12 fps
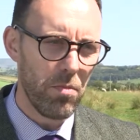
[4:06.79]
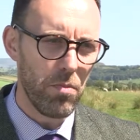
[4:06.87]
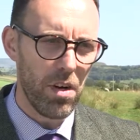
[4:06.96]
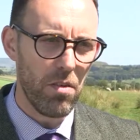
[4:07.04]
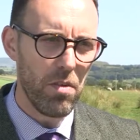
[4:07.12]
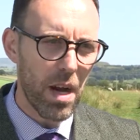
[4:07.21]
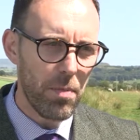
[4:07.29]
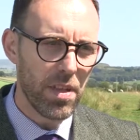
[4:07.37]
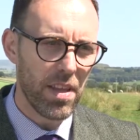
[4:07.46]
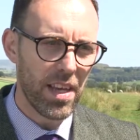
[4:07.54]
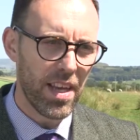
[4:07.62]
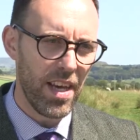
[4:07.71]

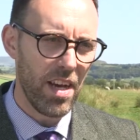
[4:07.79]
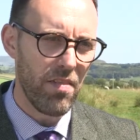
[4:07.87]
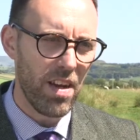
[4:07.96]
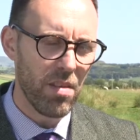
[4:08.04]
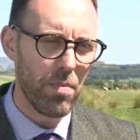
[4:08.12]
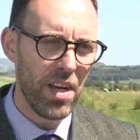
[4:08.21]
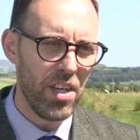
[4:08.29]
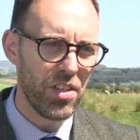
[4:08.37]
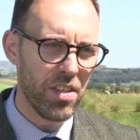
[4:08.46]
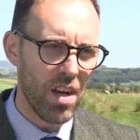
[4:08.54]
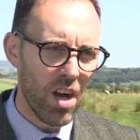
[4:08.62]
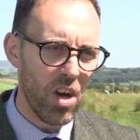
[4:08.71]
wrapping that care around the
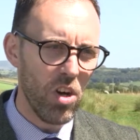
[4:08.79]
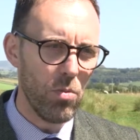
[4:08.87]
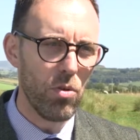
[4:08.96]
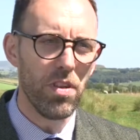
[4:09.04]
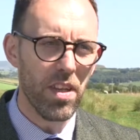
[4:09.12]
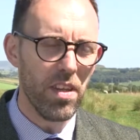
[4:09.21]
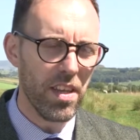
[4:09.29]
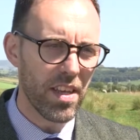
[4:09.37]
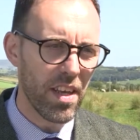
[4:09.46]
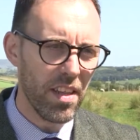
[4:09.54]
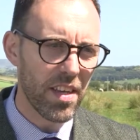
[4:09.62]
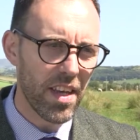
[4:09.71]
patient at home or
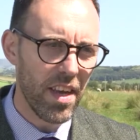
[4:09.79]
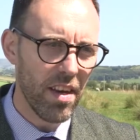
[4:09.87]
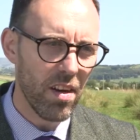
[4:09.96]
in a care